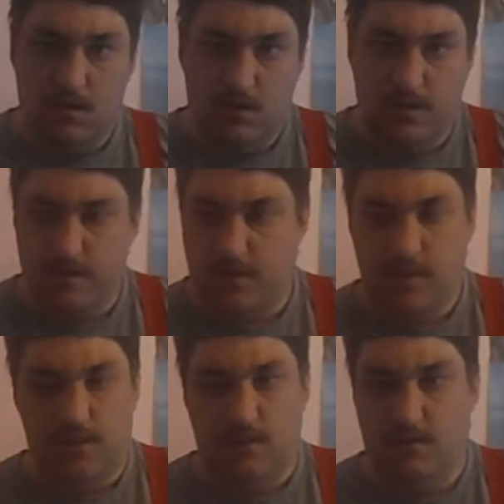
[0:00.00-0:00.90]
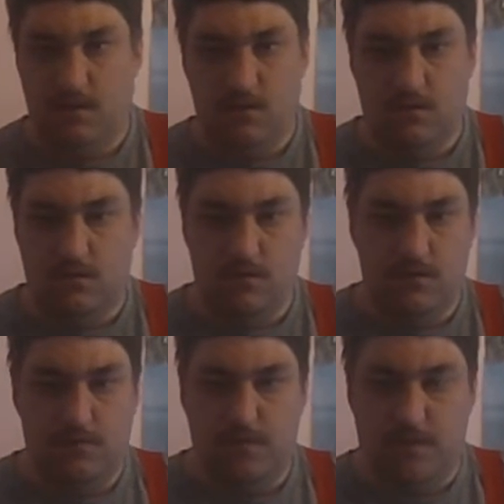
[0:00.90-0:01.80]
And as I said, it's not a
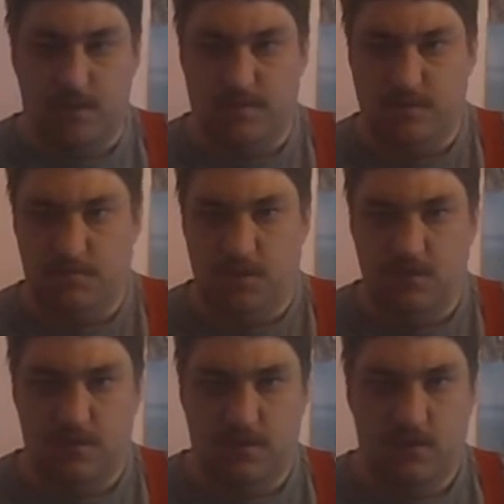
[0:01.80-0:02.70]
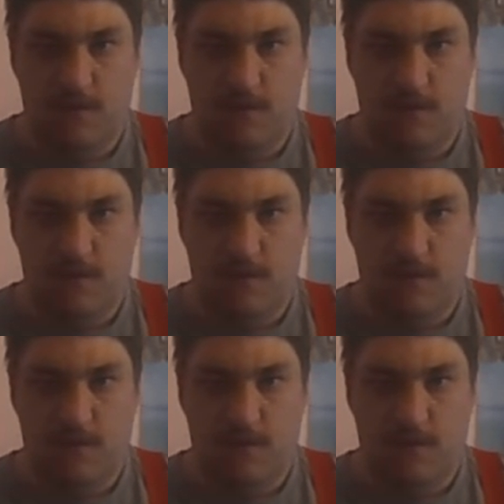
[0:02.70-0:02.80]
numbers issue because